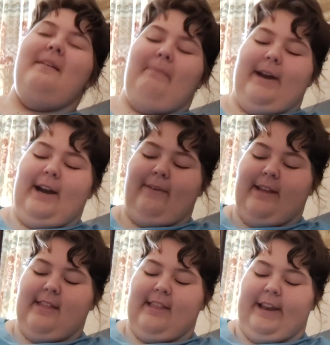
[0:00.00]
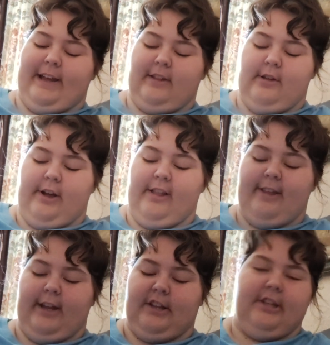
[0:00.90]
But anyway, just, there's
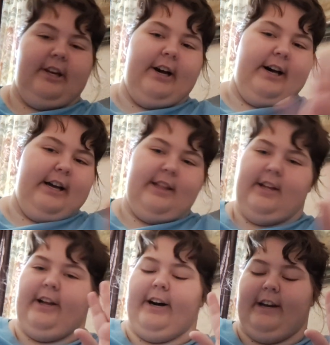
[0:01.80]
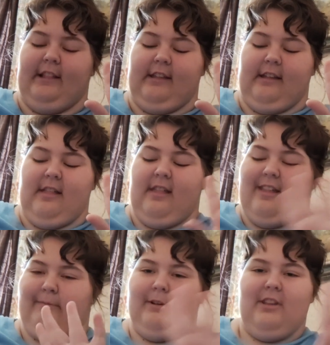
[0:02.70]
also, the gods and goddesses
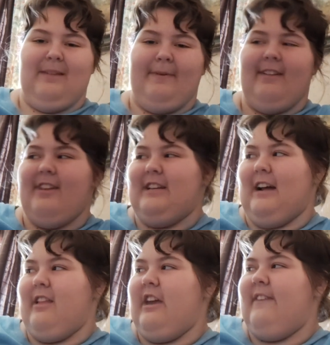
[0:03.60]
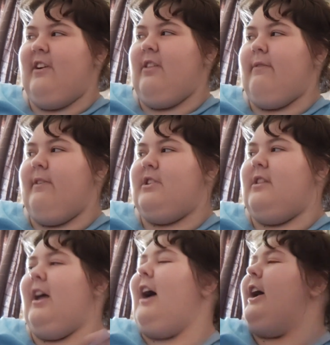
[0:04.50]
similar to the Percy Jackson universe. Which,
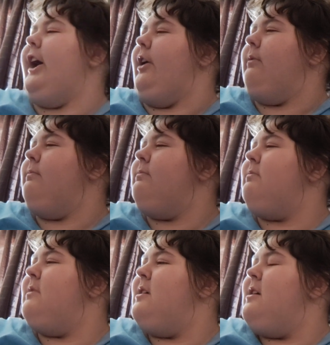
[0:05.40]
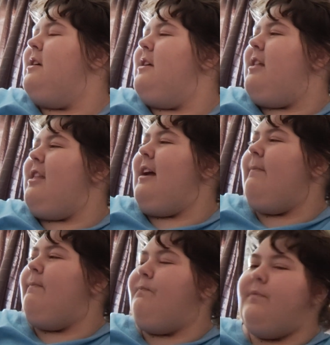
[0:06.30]
Tucker!
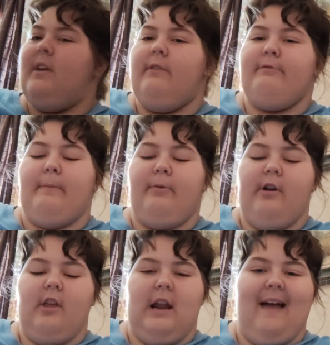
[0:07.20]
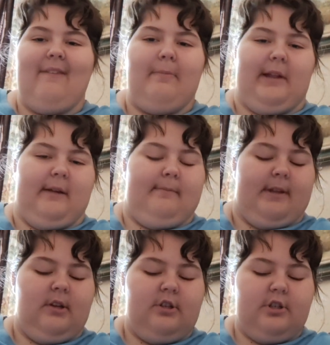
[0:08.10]
Stop getting with my poison ivy plant,
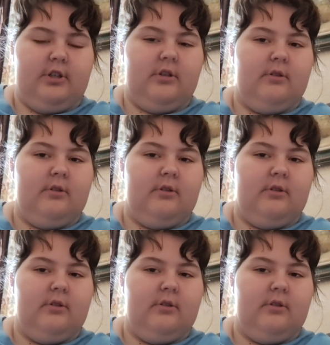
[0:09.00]
bitch.